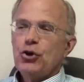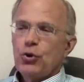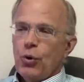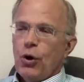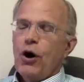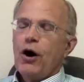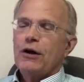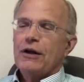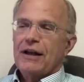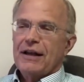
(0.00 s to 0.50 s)

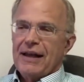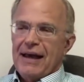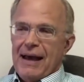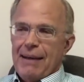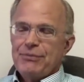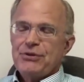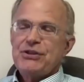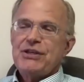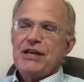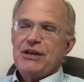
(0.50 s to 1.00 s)
do all the
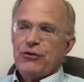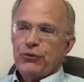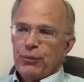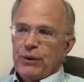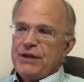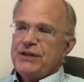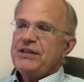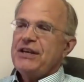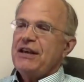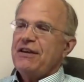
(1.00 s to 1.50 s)
labs, T3,
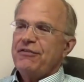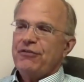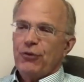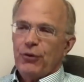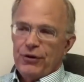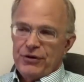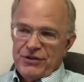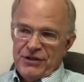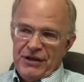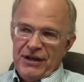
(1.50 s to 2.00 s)

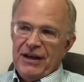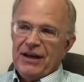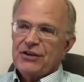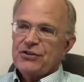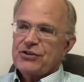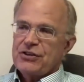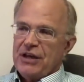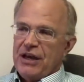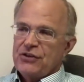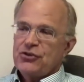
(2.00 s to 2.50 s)
T4,
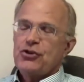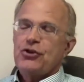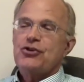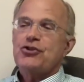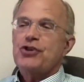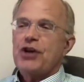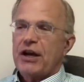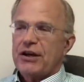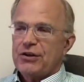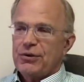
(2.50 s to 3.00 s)
TSH,
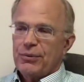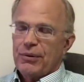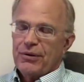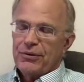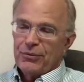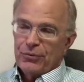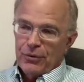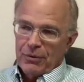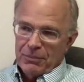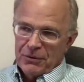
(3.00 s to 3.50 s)
and check your
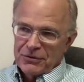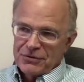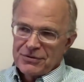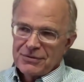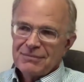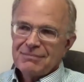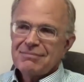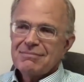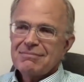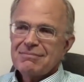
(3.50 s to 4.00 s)
other hormones.